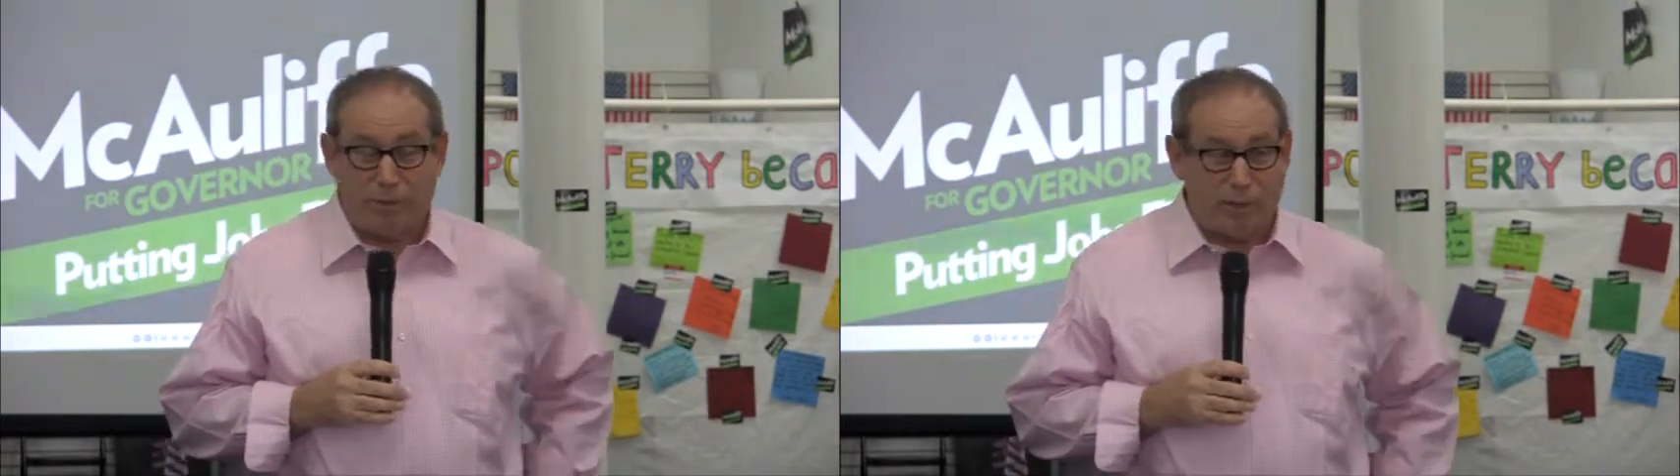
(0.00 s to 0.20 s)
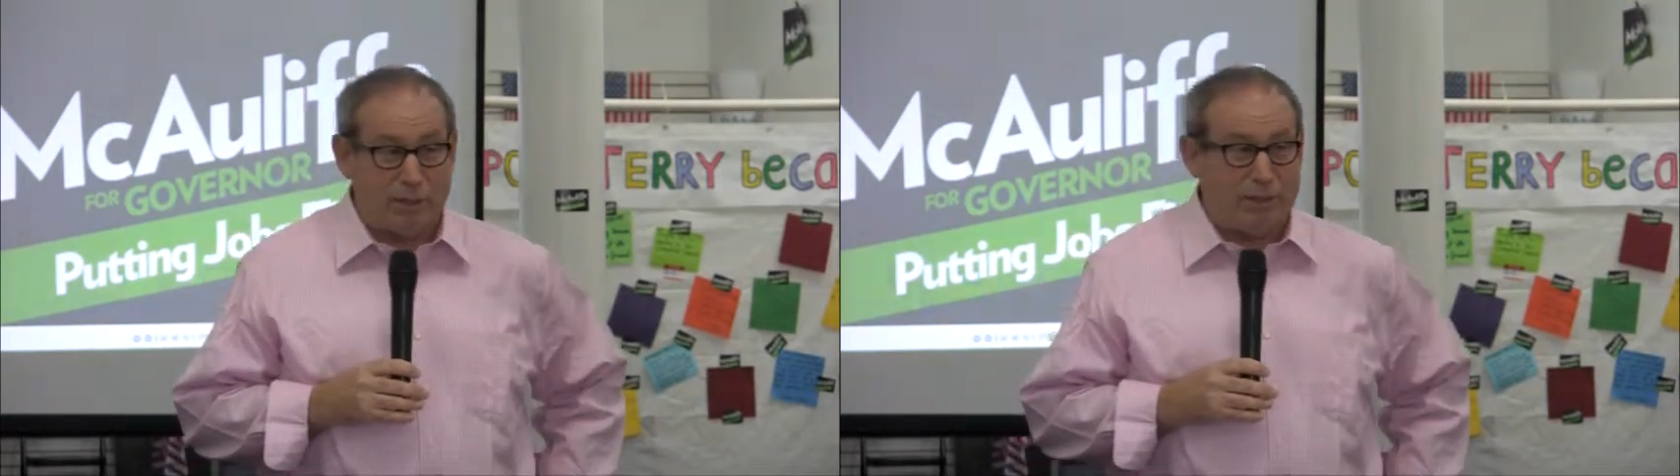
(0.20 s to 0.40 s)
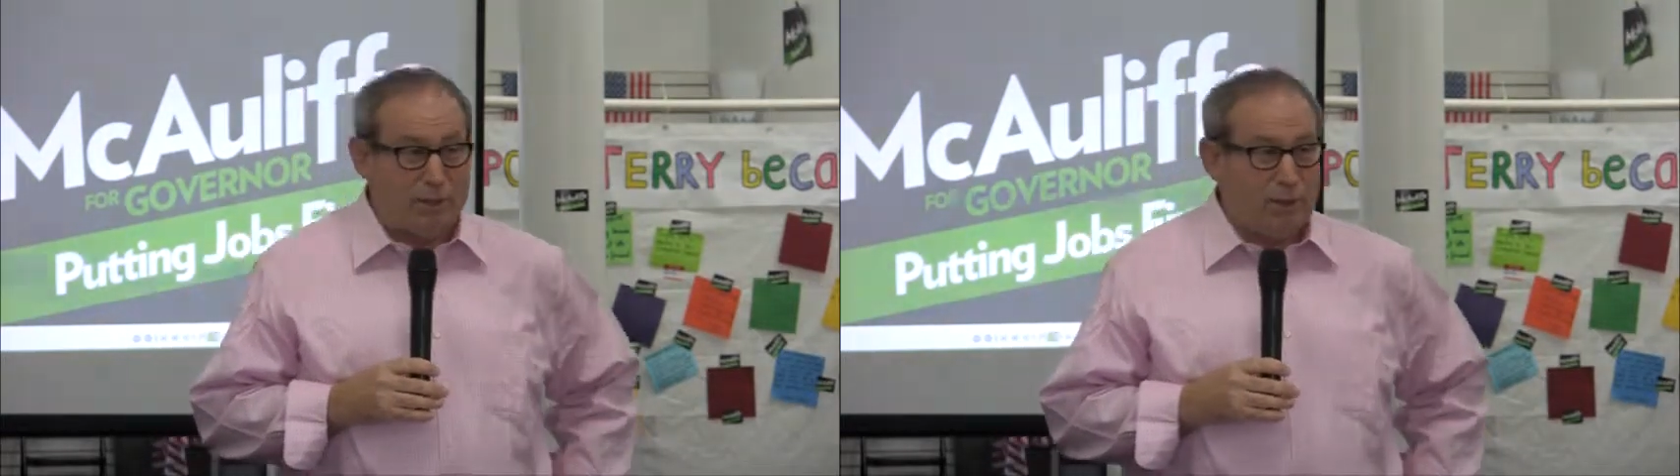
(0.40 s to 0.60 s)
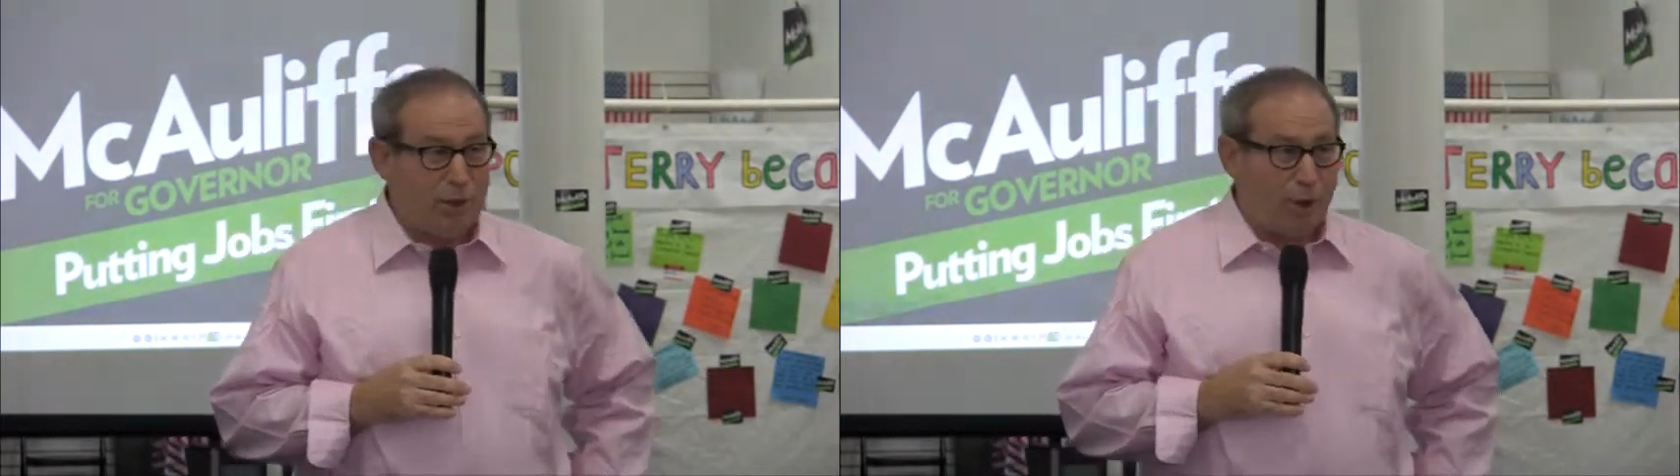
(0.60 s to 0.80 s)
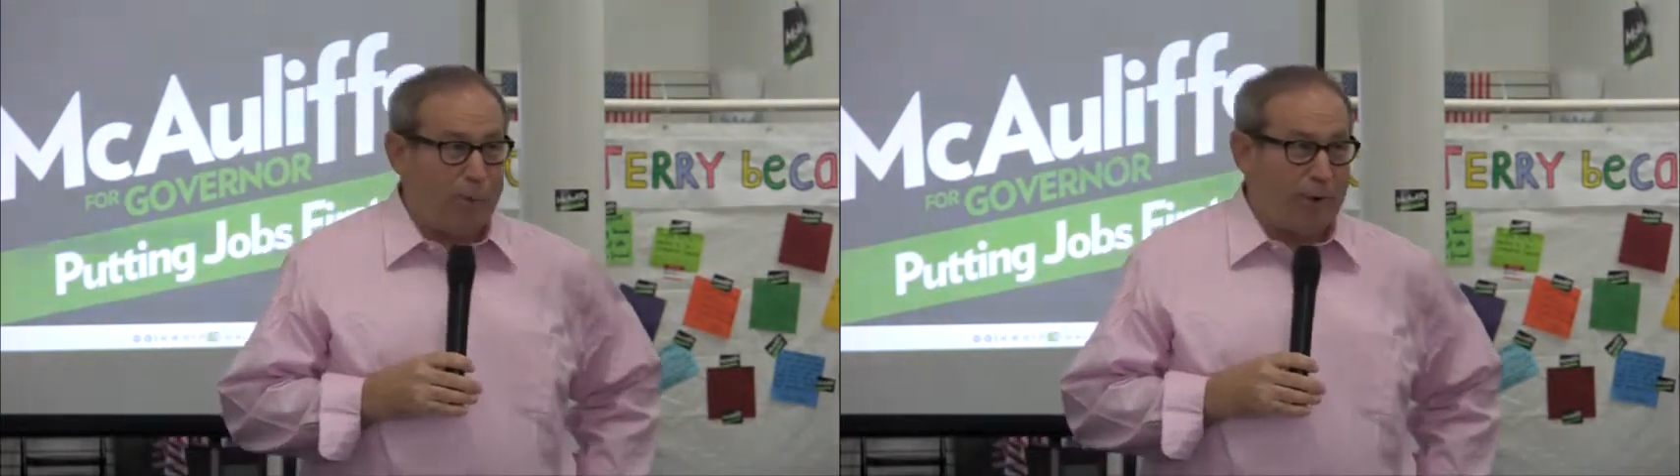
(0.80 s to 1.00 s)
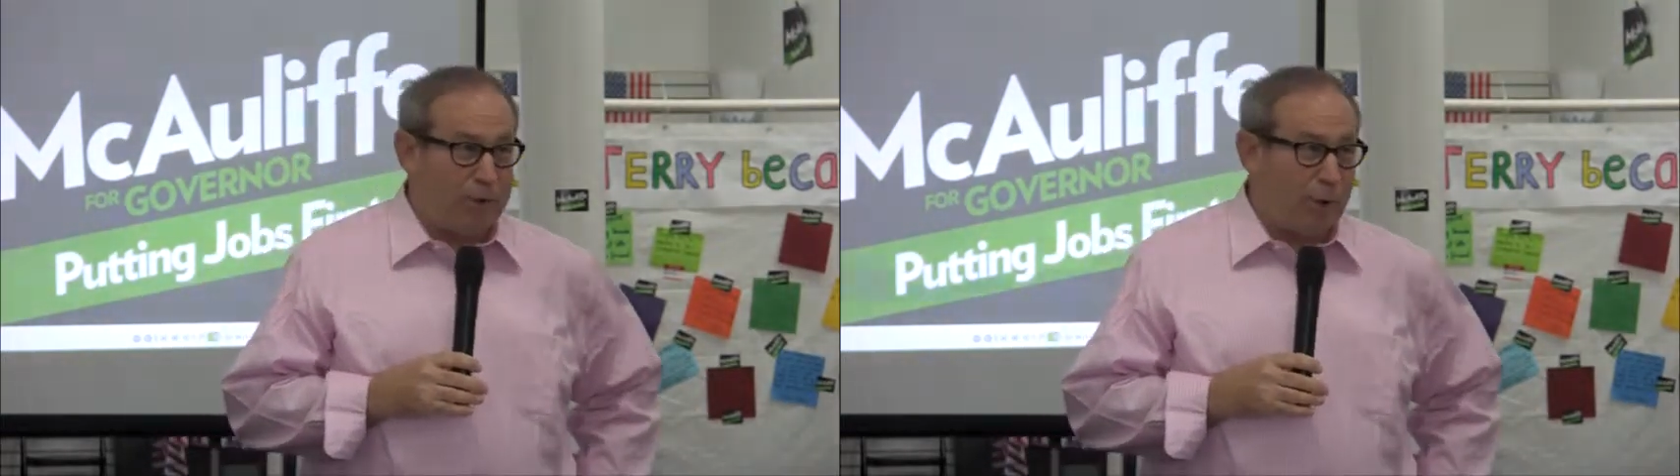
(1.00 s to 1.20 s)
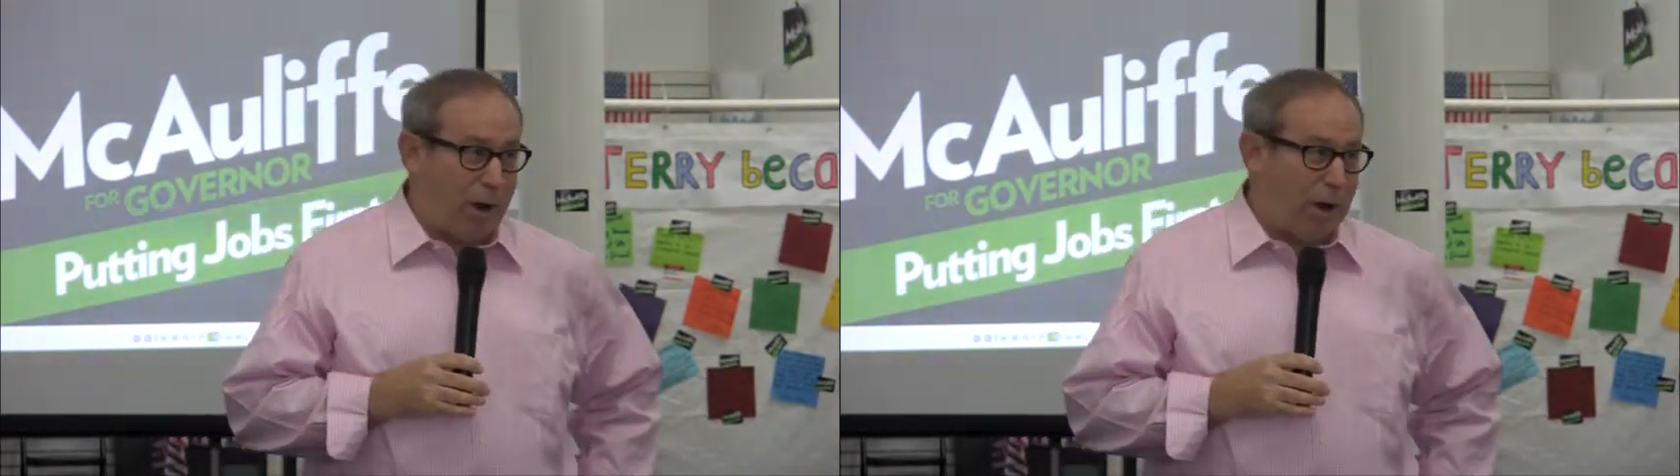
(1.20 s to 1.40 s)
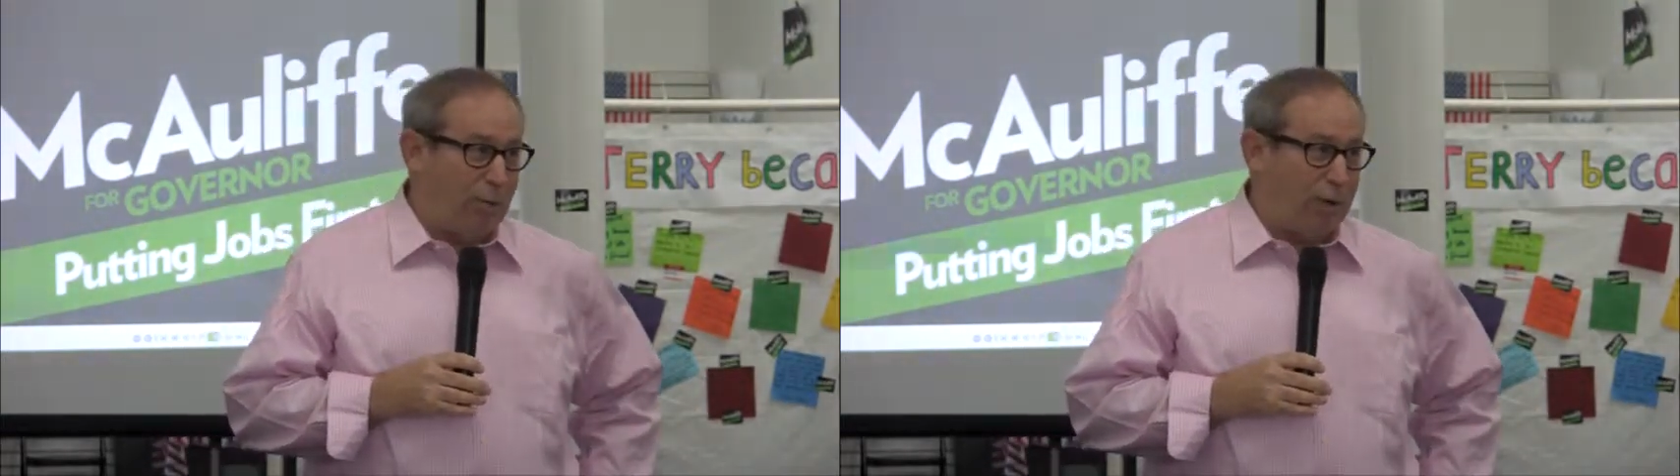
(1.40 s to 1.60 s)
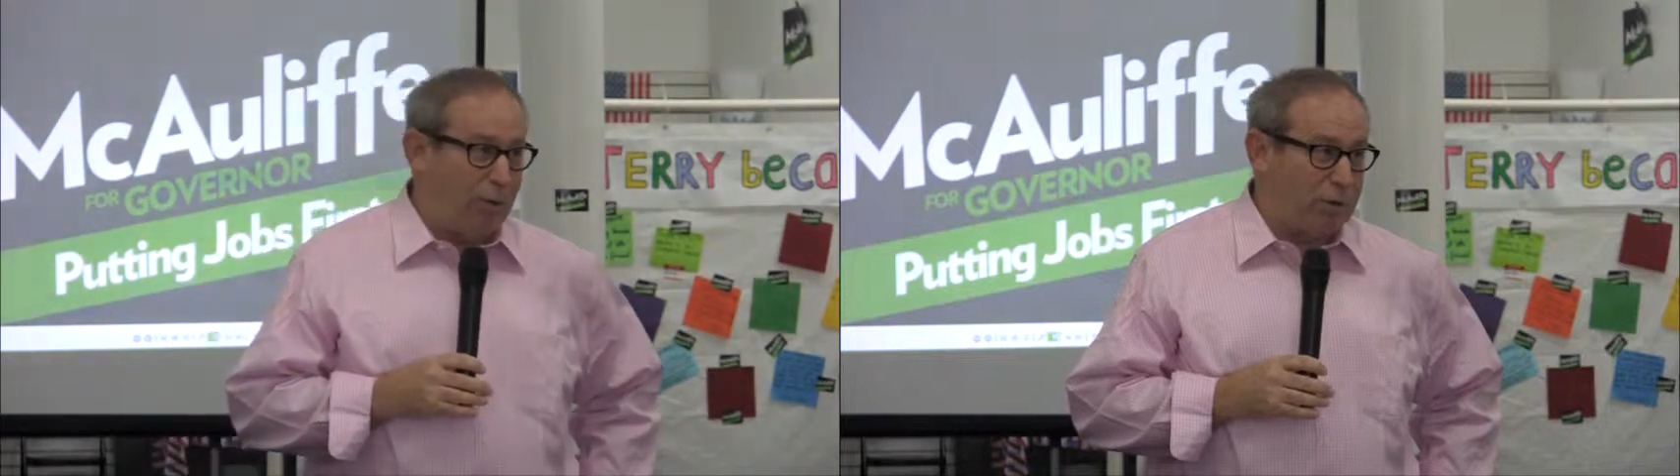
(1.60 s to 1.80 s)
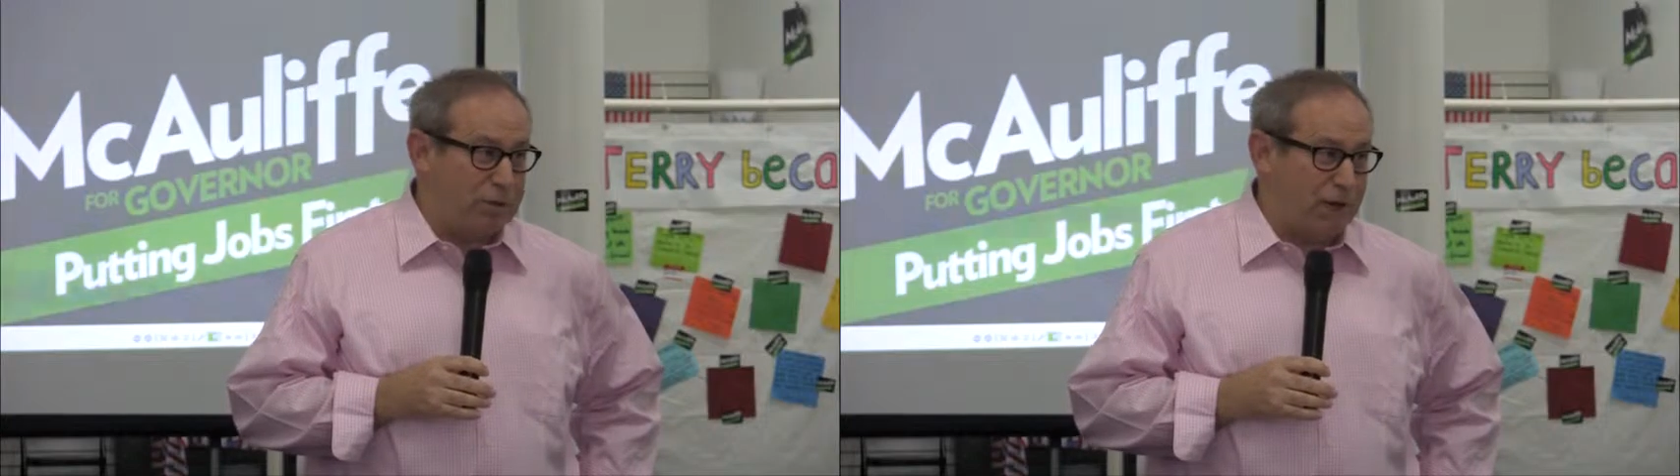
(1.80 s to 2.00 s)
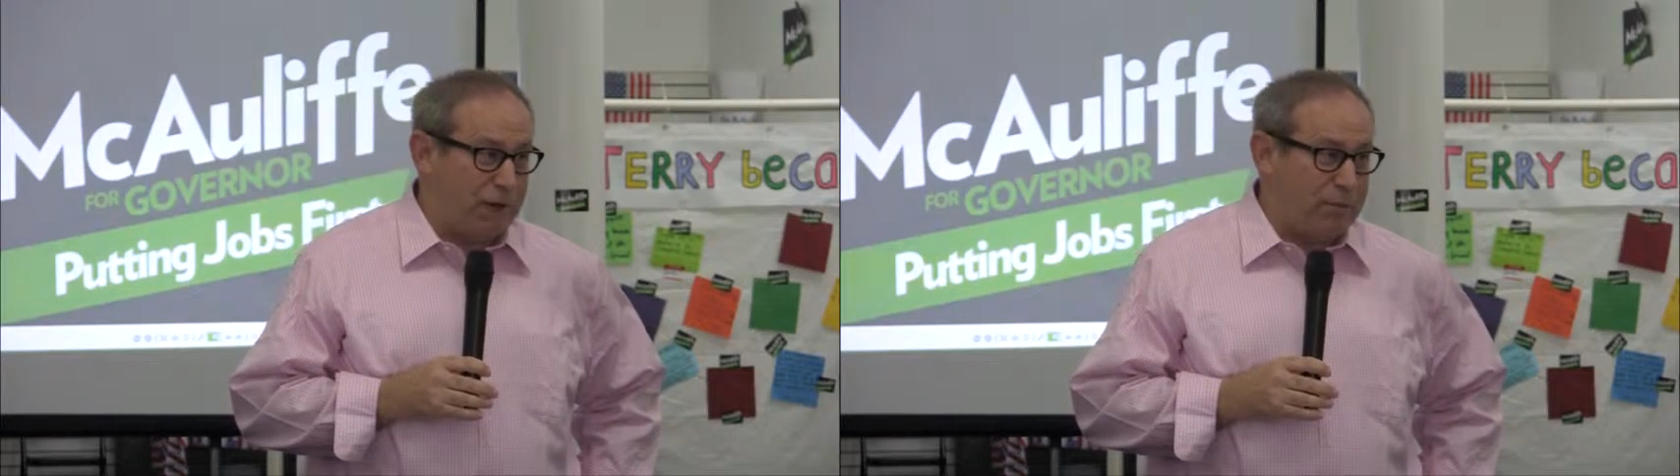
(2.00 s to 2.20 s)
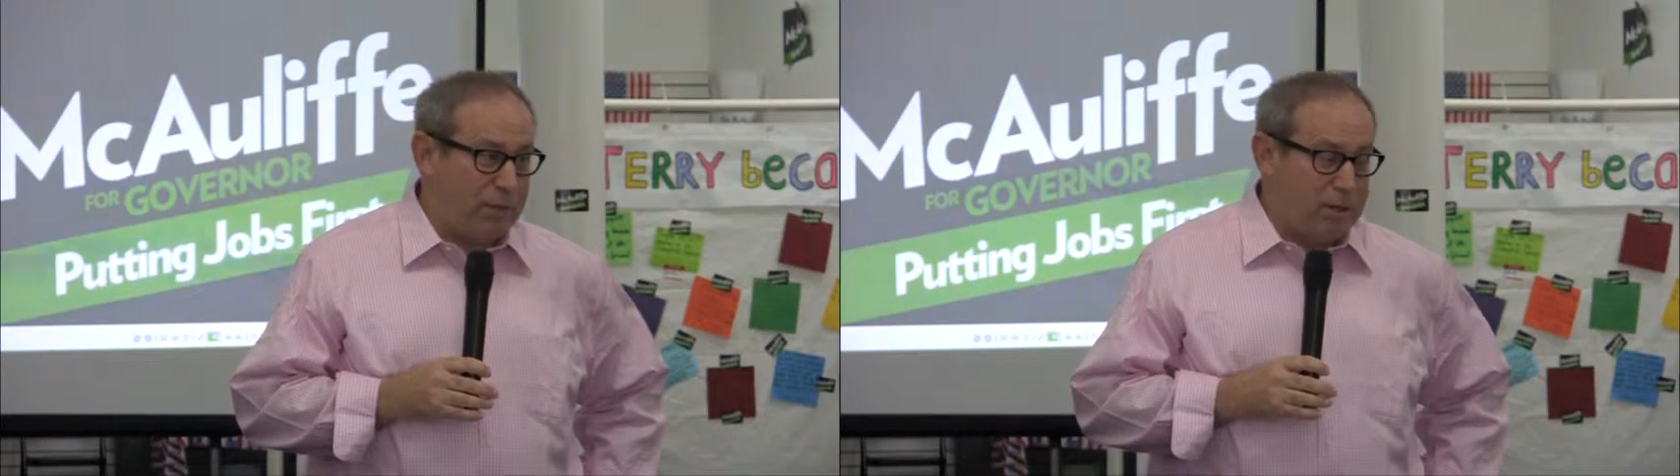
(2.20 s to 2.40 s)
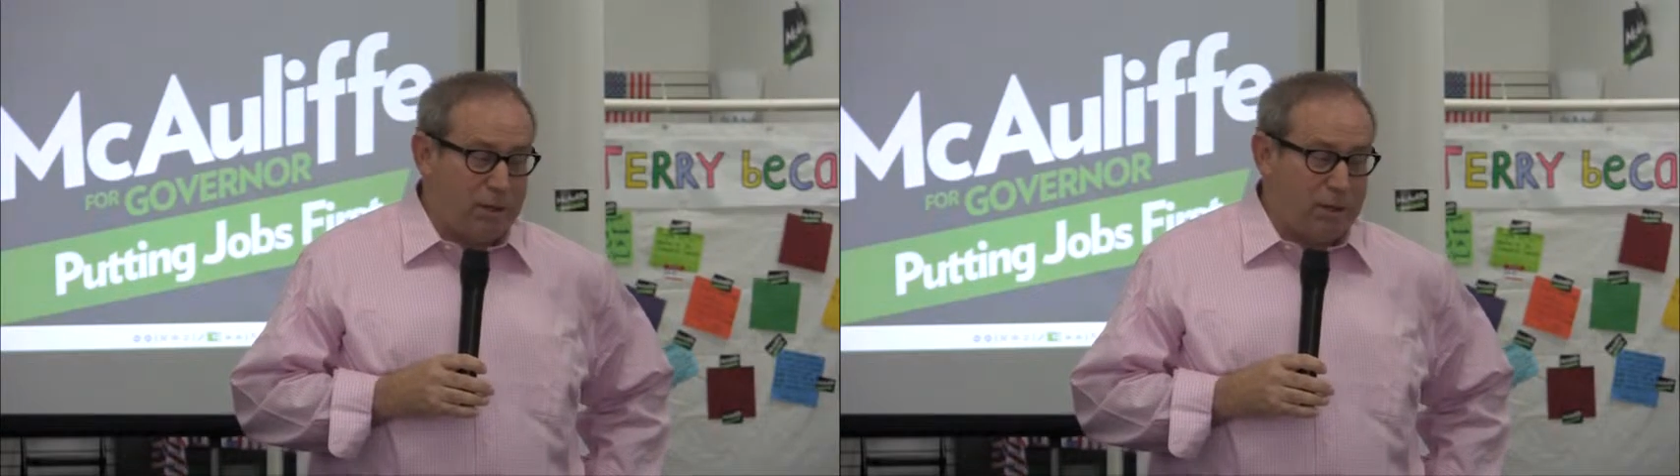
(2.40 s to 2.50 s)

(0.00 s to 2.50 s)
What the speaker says: please open up your wallet one more time.